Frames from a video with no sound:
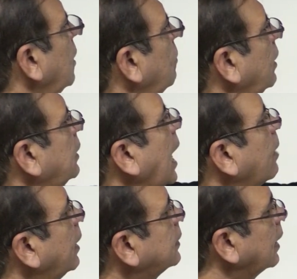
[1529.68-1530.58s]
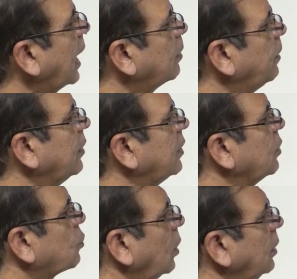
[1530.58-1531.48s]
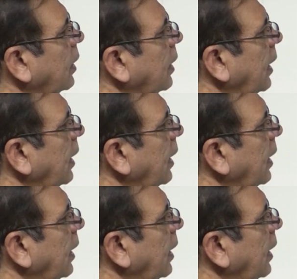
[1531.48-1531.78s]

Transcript: with diameter at BC is drawn,